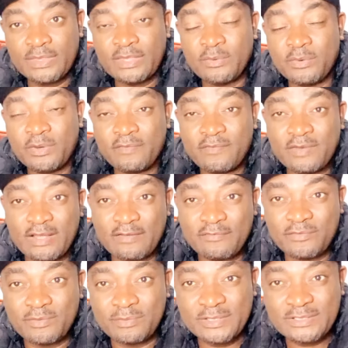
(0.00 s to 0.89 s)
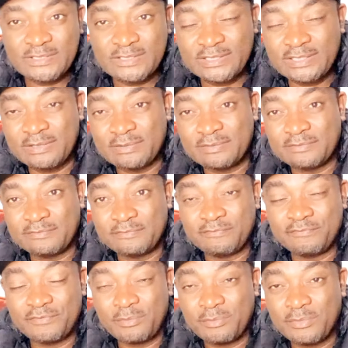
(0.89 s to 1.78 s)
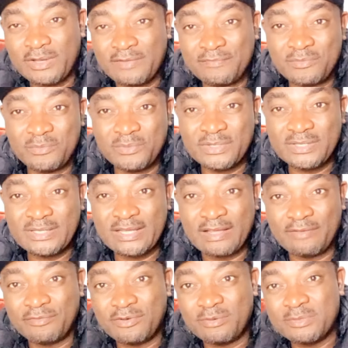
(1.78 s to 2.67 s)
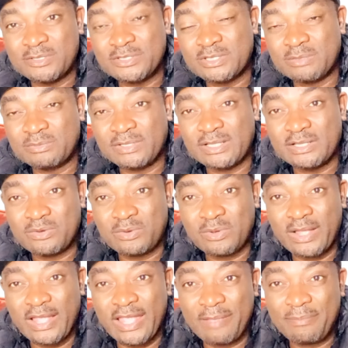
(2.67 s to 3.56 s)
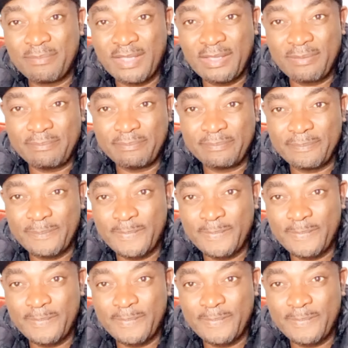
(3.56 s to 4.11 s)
the winner of the AFCON. I said the formula for winning the AFCON is something I call MM.